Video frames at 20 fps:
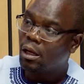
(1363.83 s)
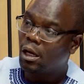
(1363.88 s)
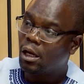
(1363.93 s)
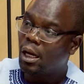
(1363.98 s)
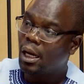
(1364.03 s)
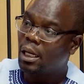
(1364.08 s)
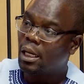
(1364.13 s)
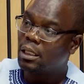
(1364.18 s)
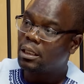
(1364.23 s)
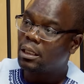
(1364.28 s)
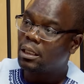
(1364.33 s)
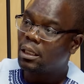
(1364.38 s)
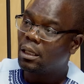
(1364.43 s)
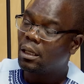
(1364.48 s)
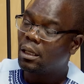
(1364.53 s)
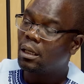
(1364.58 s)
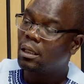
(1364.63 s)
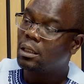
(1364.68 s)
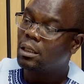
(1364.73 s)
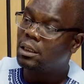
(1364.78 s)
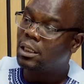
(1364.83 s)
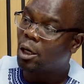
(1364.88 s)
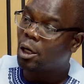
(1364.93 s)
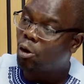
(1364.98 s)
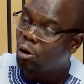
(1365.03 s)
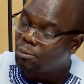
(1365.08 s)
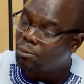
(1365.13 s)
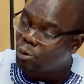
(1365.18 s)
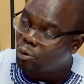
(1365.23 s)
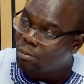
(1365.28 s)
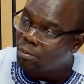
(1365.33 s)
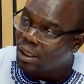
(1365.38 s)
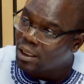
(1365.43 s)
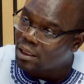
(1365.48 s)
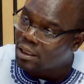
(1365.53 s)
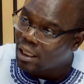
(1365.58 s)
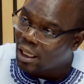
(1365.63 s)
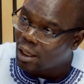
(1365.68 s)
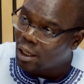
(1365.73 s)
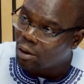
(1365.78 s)
and Jacob
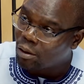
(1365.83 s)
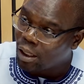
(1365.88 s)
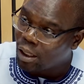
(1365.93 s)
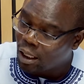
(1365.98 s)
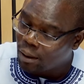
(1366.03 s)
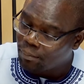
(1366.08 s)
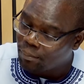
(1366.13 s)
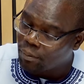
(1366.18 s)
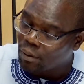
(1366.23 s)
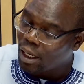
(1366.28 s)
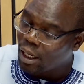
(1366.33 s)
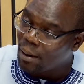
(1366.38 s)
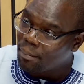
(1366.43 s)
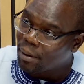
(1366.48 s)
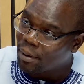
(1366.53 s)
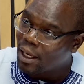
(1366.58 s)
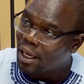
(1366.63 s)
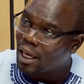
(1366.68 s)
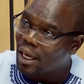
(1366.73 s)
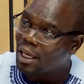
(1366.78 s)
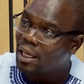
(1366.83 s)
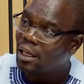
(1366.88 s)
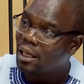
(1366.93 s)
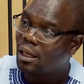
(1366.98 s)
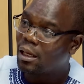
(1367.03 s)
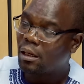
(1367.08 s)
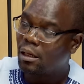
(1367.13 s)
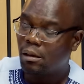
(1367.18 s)
Zuma's MK,